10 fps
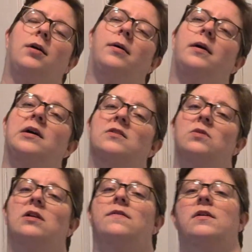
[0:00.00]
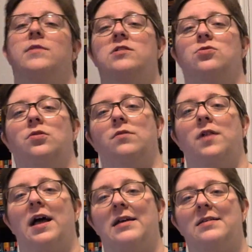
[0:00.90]
because one of them is Throne of
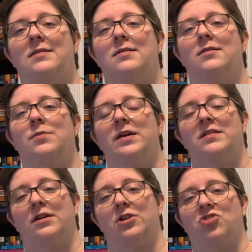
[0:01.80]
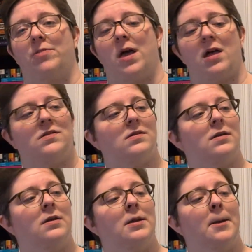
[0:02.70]
Glass by Sarah J. Maas,
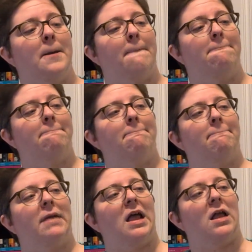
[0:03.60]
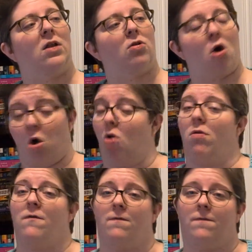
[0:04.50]
and all
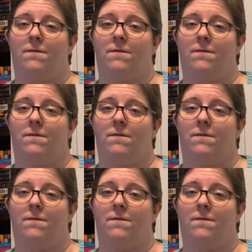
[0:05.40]
of